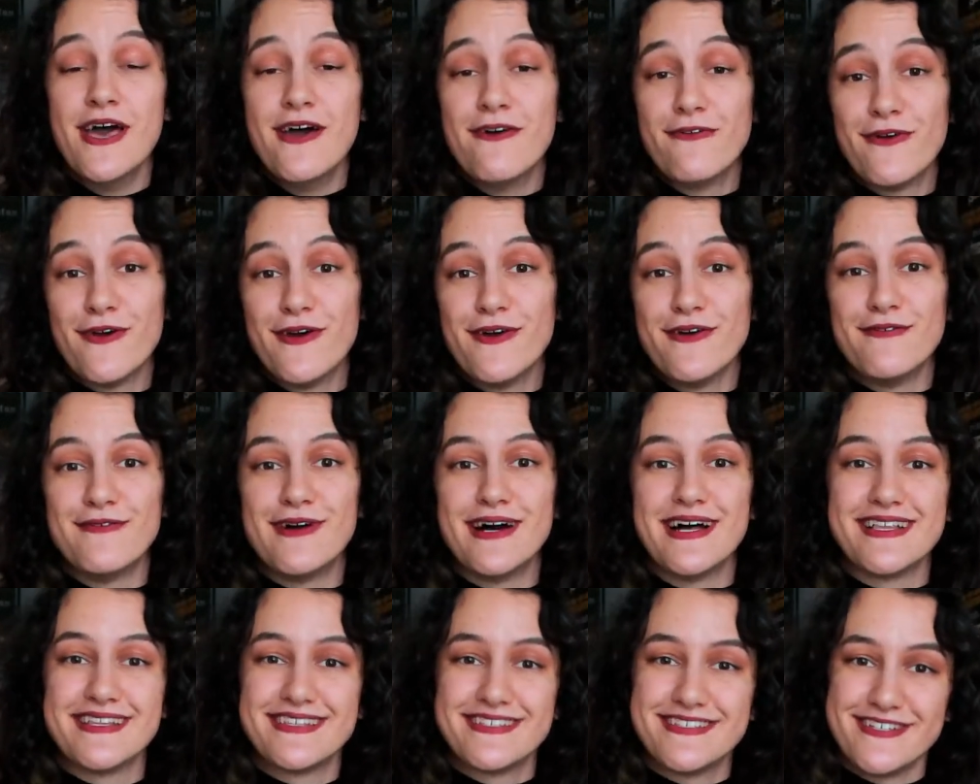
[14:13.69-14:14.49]
4,
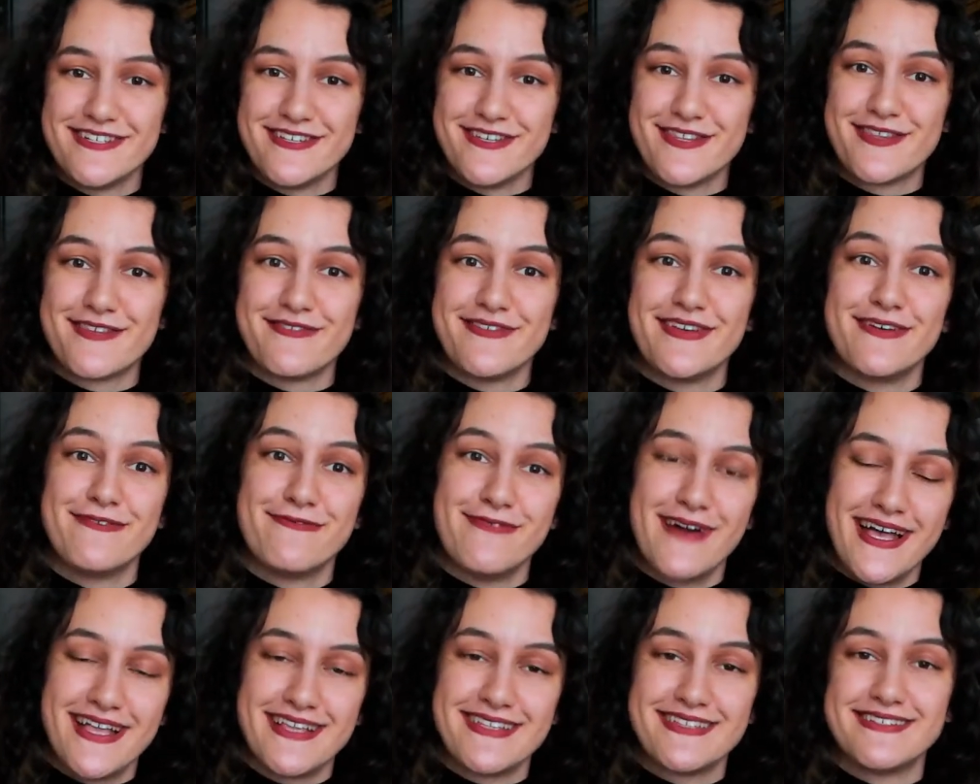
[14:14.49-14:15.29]
1, 2, 3,
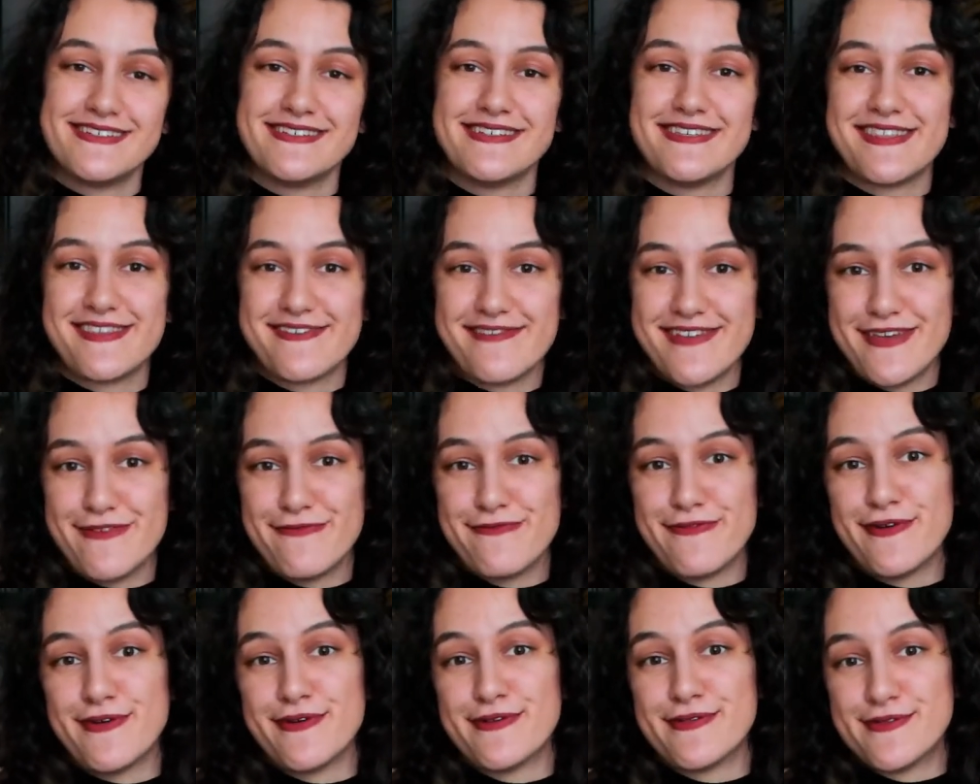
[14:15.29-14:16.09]
1, 2, 3,
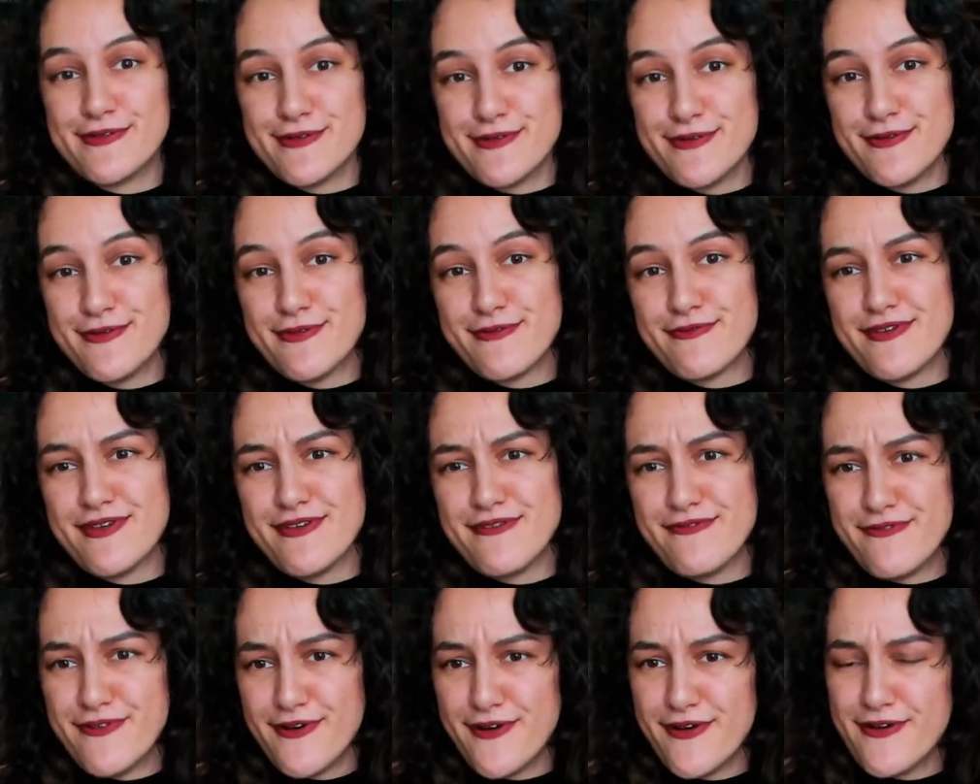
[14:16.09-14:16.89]
4, 2, 3,
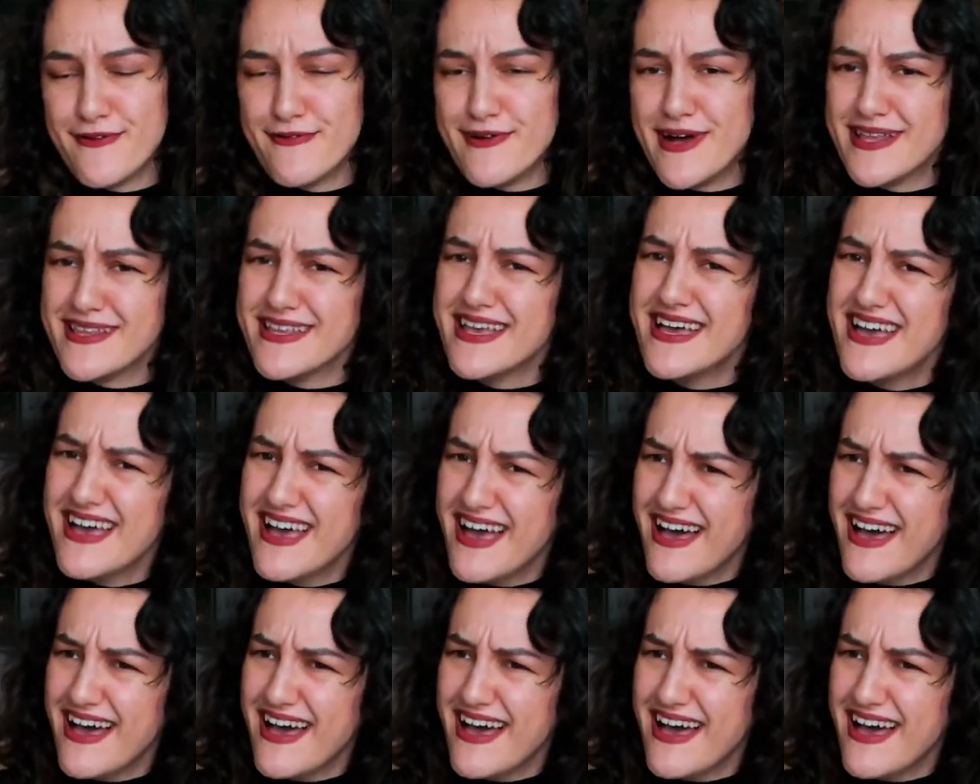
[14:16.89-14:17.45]
4, 1.